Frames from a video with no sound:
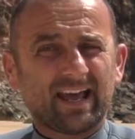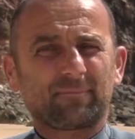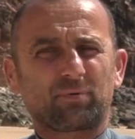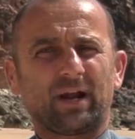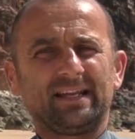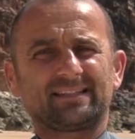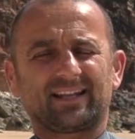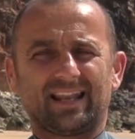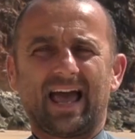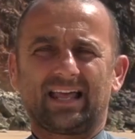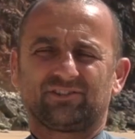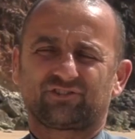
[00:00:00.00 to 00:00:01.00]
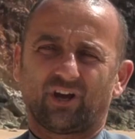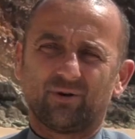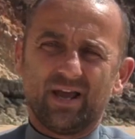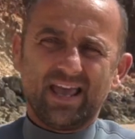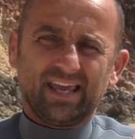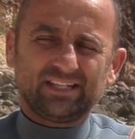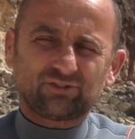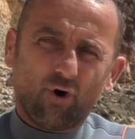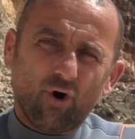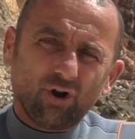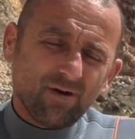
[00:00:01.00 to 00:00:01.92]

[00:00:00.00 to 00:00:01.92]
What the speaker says: our brain to land. So it's all